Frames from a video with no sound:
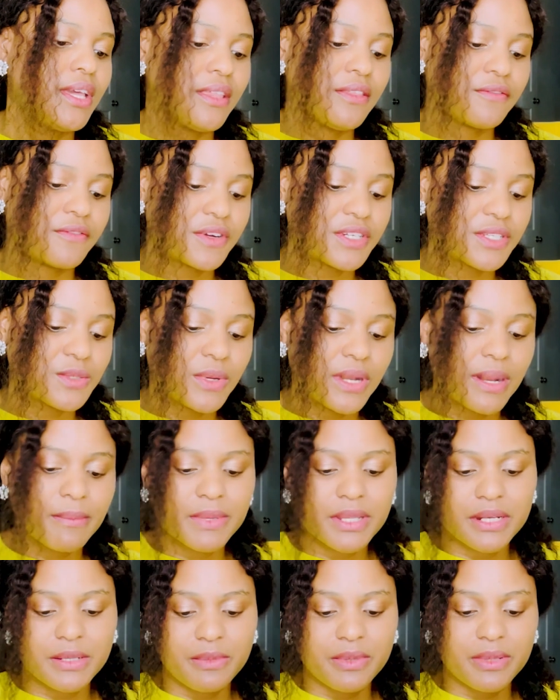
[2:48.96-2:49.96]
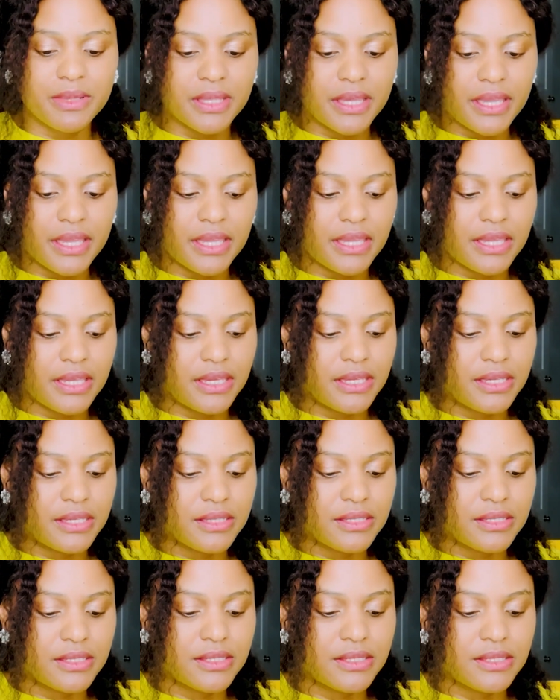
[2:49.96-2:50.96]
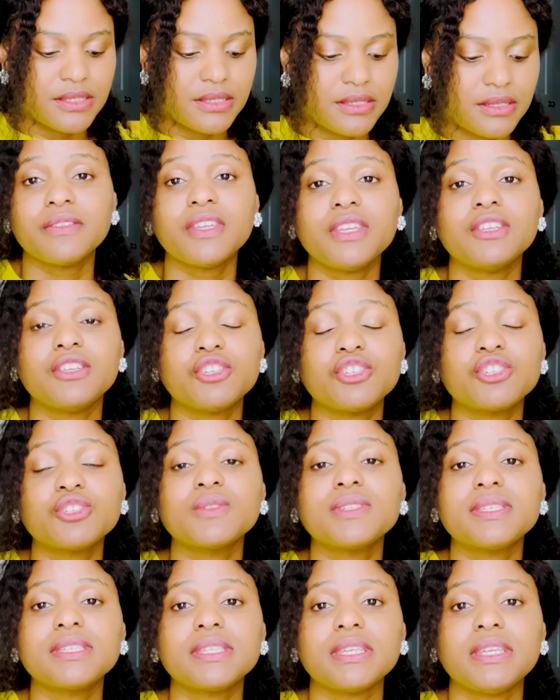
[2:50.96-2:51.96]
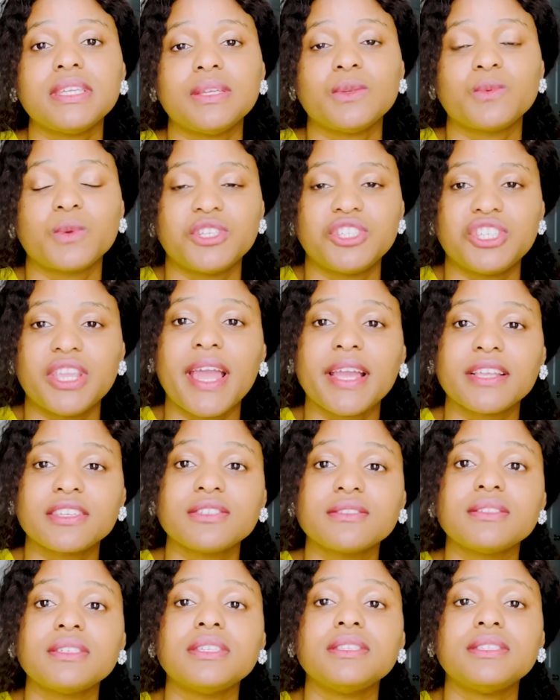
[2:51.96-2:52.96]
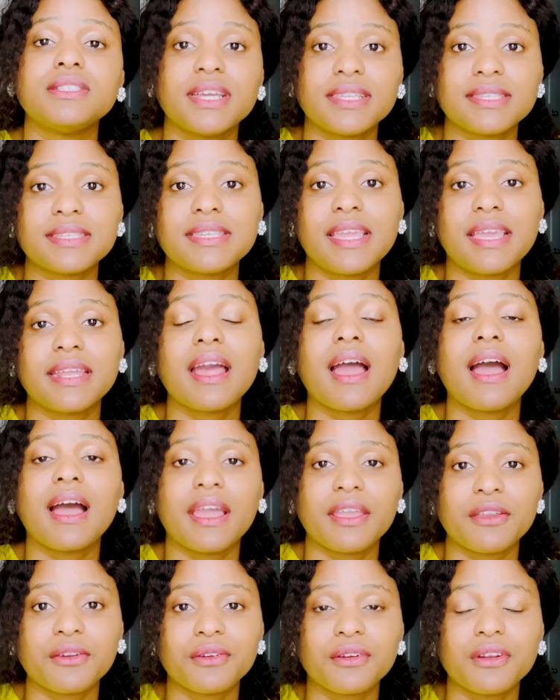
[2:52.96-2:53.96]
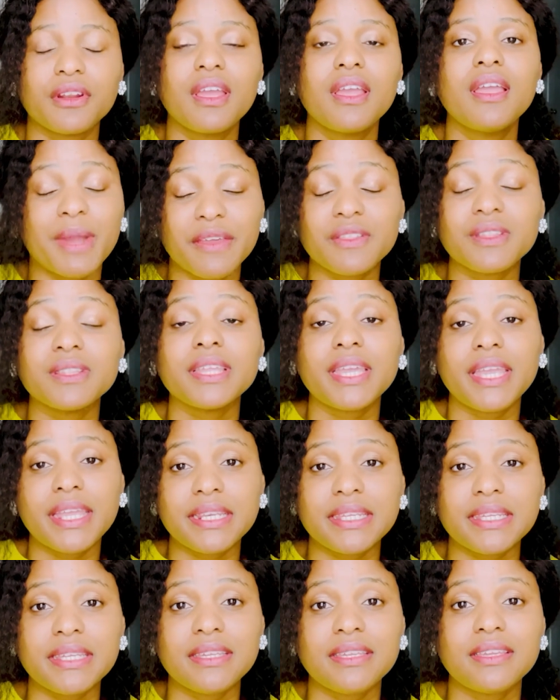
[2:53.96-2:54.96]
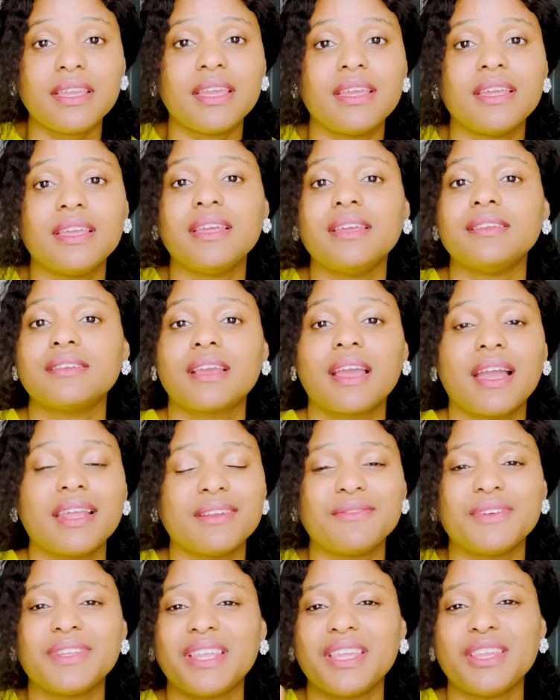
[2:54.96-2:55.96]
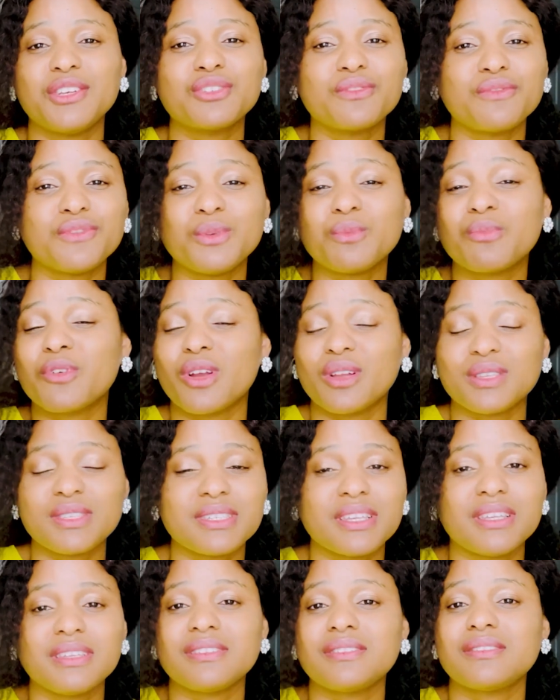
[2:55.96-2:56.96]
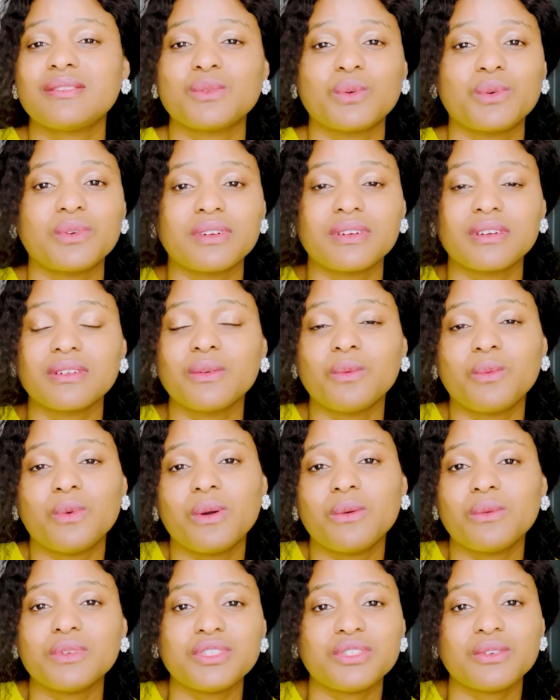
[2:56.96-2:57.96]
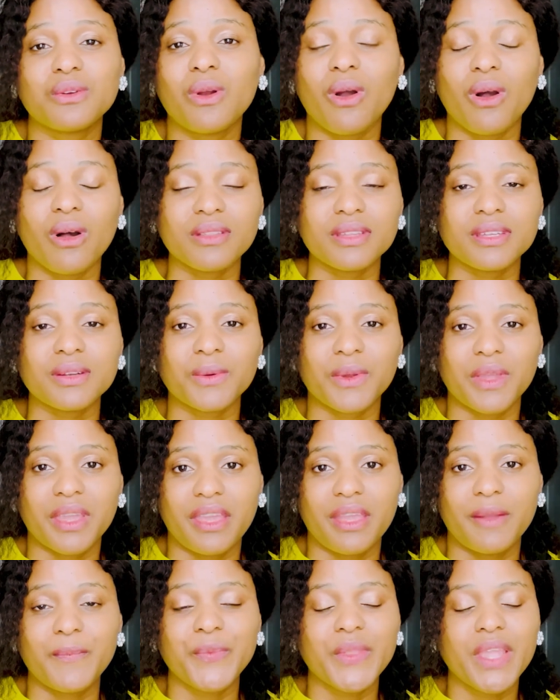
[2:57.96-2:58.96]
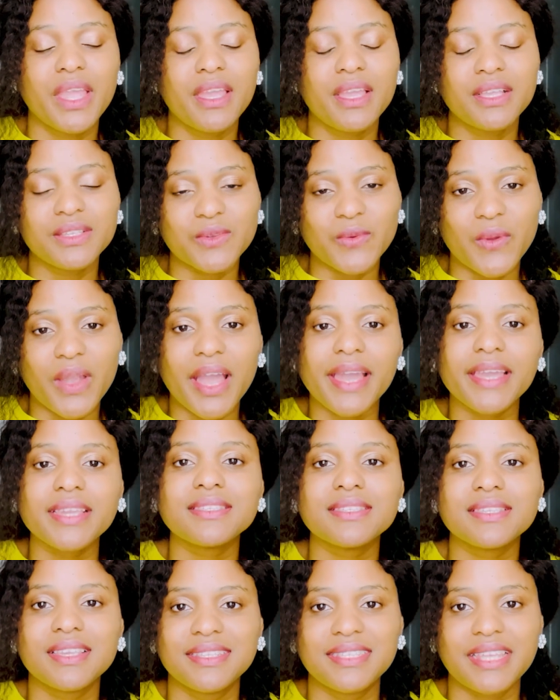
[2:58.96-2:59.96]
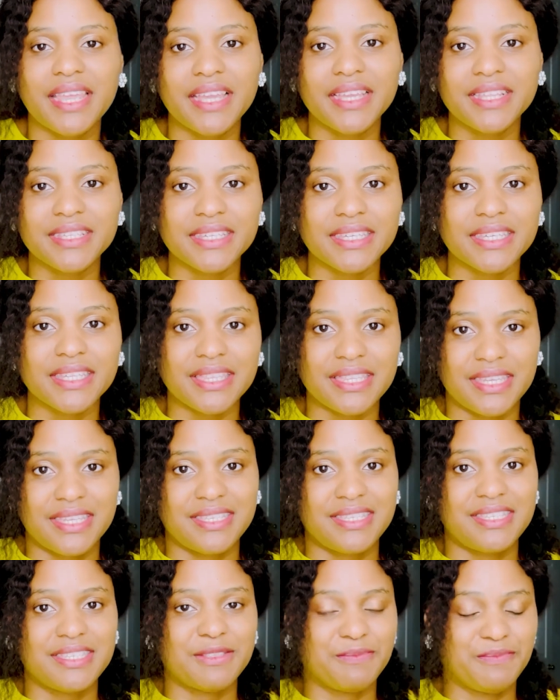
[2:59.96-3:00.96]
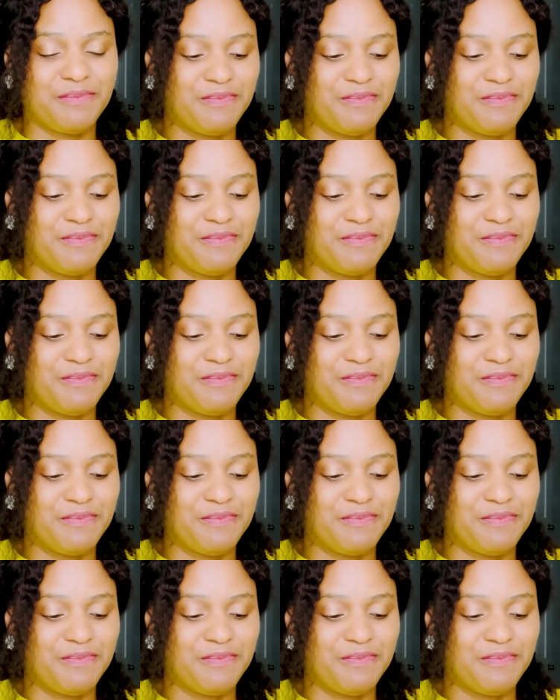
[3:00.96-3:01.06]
The first one I'm going to play is the initial scene when she actually does get hired by the lady and kind of an interview process, or what would you call it, okay? So guys, take a look at this.